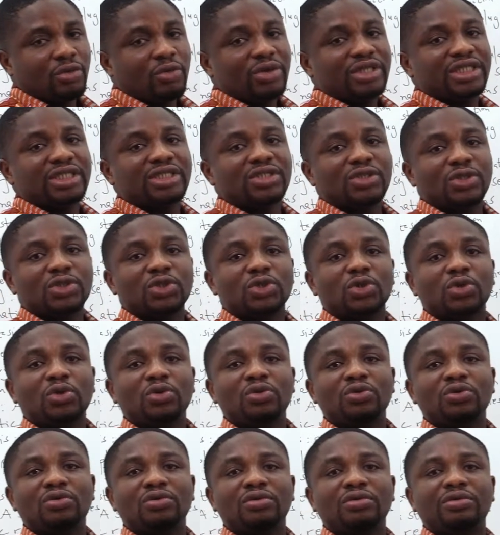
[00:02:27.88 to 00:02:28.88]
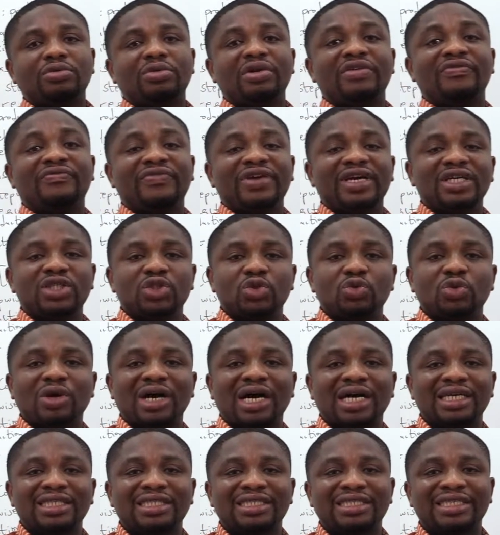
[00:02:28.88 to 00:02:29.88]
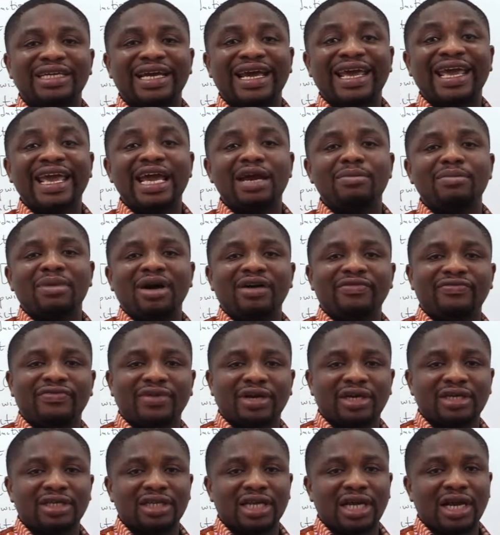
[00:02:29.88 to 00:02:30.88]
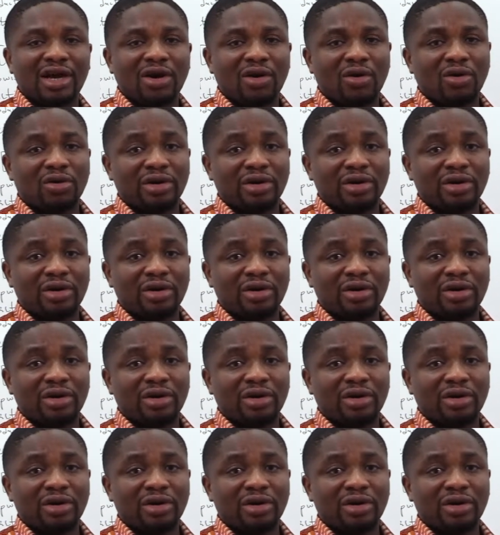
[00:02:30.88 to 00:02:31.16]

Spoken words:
which is also referred to as the Hickman factor